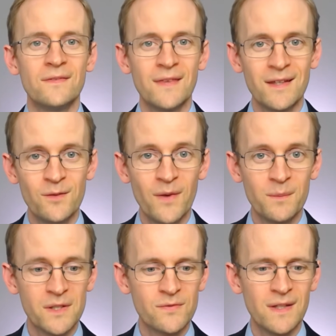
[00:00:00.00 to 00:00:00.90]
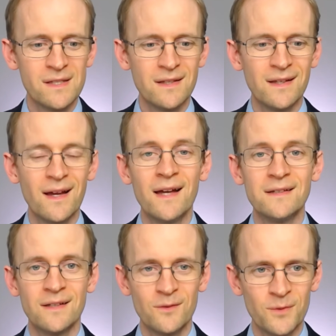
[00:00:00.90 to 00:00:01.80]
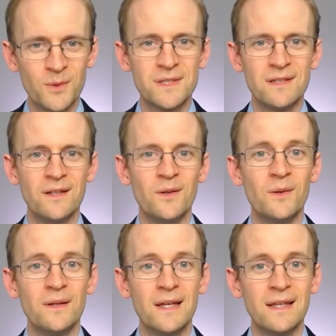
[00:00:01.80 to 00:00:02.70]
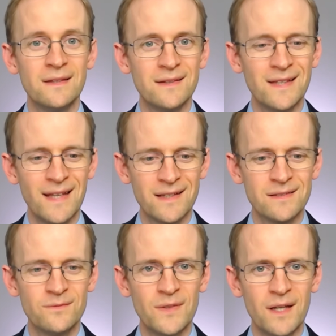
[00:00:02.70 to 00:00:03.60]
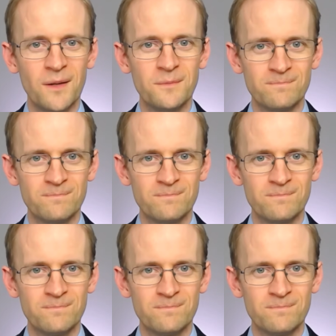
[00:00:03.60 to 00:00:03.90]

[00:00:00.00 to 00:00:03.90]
Thank you very much for listening, and I look forward to seeing you in the next video.